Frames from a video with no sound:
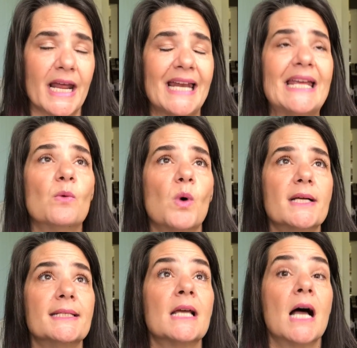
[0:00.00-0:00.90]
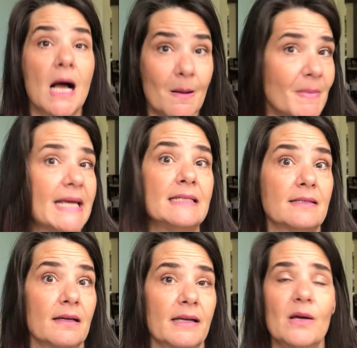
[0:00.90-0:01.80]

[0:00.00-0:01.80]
and it was amazing.